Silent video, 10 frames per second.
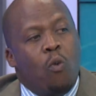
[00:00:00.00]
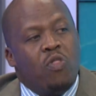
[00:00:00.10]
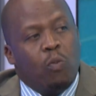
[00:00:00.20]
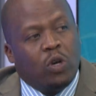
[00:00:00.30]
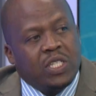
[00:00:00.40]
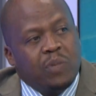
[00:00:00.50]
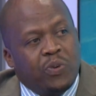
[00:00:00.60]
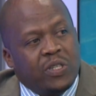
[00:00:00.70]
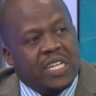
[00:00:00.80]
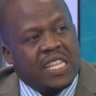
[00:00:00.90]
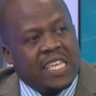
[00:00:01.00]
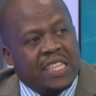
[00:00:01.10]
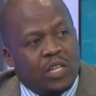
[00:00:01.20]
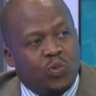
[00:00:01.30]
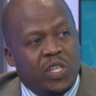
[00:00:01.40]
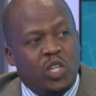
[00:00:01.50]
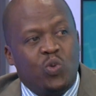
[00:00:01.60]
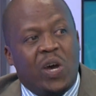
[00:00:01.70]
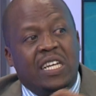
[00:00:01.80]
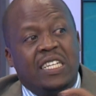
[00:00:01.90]
The most important thing that we need
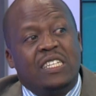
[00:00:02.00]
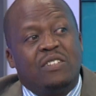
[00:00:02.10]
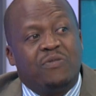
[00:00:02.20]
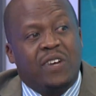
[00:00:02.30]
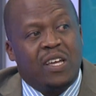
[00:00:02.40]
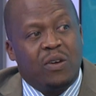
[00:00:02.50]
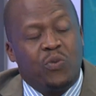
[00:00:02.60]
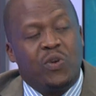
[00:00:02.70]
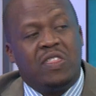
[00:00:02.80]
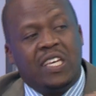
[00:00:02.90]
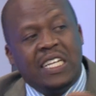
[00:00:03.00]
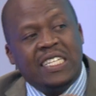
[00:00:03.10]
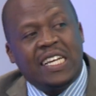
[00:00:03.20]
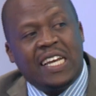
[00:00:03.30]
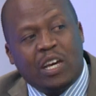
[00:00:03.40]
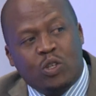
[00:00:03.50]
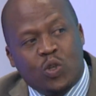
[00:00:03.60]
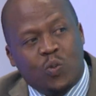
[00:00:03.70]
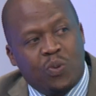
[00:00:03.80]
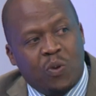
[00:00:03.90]
to identify with intellectual
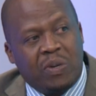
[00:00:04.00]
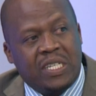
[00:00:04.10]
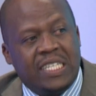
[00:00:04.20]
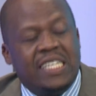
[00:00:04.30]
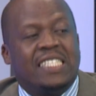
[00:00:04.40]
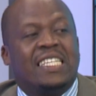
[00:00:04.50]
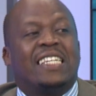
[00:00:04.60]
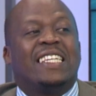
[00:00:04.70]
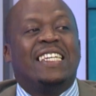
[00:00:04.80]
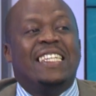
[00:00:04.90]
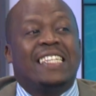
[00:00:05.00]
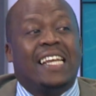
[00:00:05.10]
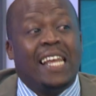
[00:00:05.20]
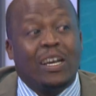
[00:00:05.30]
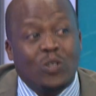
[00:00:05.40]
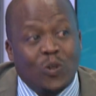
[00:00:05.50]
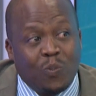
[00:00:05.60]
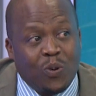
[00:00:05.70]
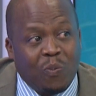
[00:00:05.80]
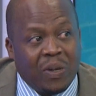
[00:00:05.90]
property is that intellectual
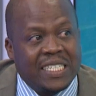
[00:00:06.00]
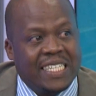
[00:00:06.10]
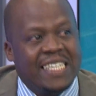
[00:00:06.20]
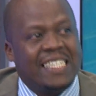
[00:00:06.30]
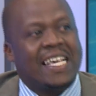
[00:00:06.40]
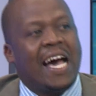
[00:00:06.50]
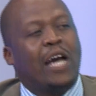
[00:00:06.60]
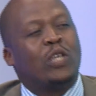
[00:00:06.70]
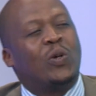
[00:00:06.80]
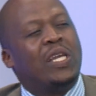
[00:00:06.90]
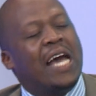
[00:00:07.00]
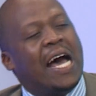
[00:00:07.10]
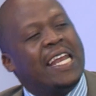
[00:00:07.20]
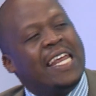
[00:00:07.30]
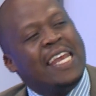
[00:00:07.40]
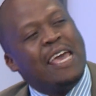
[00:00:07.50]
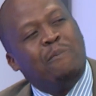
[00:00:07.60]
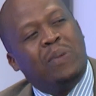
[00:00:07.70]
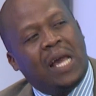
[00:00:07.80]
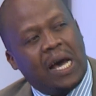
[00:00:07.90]
property is actually an
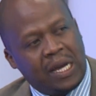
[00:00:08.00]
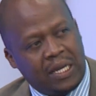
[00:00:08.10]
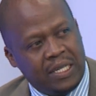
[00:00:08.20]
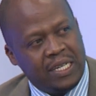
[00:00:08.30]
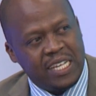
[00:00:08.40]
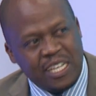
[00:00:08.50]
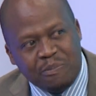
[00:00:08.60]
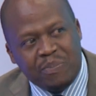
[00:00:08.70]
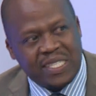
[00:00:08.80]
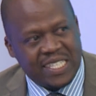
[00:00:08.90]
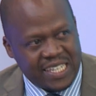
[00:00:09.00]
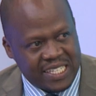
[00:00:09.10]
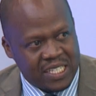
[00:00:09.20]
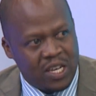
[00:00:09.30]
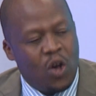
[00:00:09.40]
enabler in business.